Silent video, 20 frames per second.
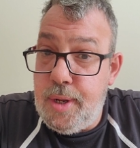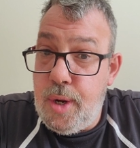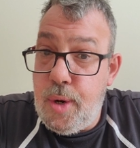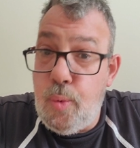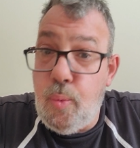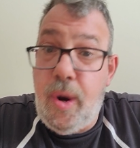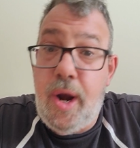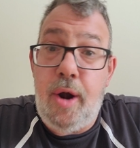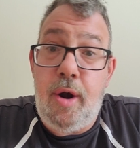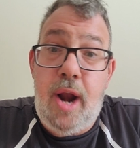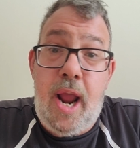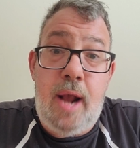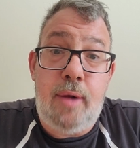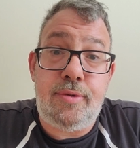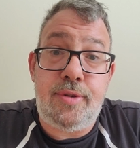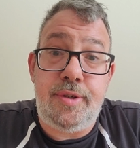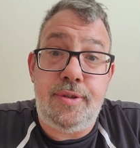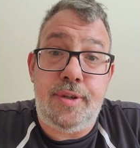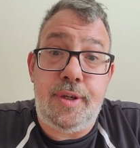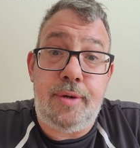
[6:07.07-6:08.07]
where
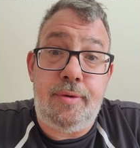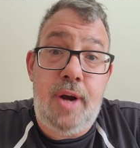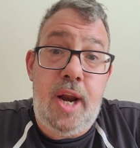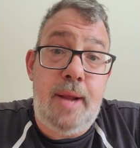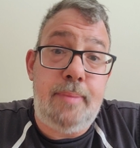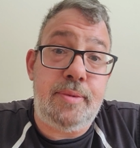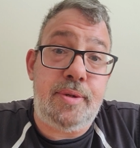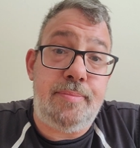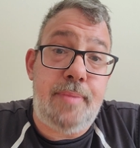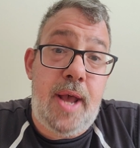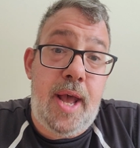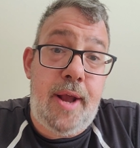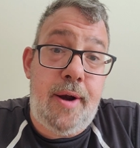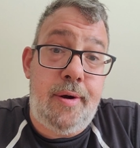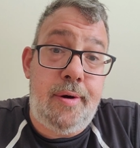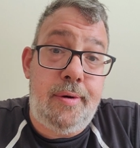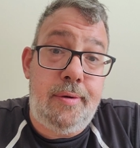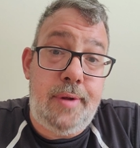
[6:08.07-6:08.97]
ounces and grams matter,